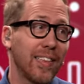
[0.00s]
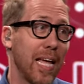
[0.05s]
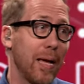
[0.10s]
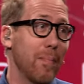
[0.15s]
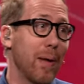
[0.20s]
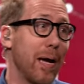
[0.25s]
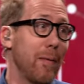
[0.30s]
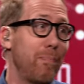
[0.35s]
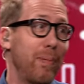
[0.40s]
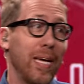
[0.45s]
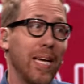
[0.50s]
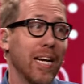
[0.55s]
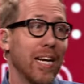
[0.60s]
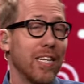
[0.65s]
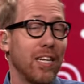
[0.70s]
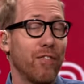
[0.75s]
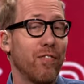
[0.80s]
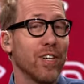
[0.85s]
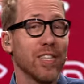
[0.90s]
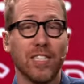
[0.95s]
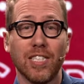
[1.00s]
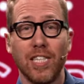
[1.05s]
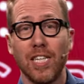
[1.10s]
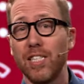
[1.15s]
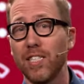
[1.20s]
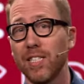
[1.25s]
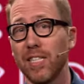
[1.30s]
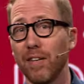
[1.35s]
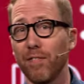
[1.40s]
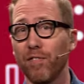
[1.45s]
They might be in a different
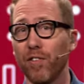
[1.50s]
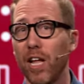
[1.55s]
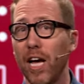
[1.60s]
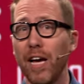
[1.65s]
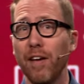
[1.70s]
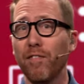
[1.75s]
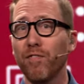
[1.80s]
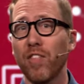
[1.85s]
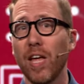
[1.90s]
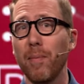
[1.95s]
season of life.